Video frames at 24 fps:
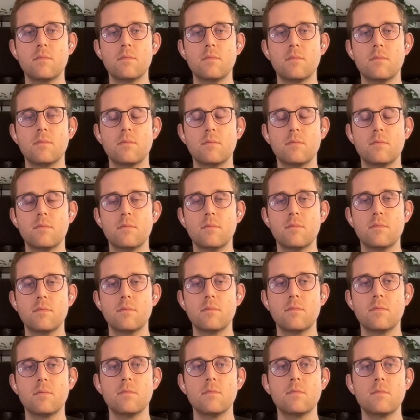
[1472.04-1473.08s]

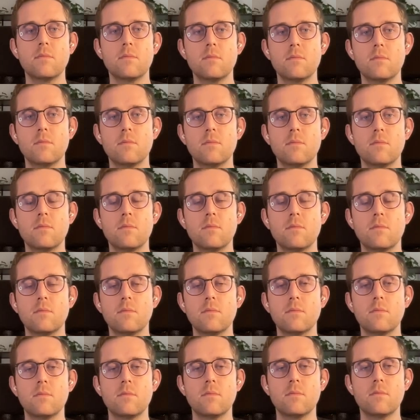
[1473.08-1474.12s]

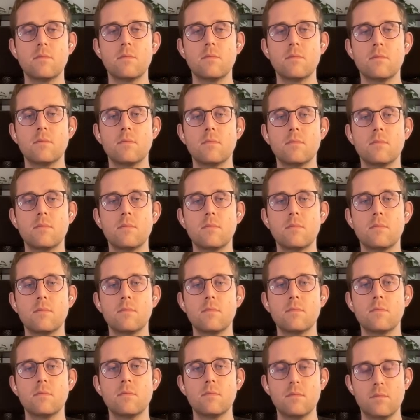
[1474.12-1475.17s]

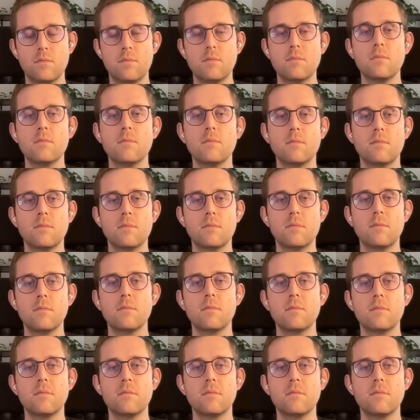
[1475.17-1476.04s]
This person isn't speaking.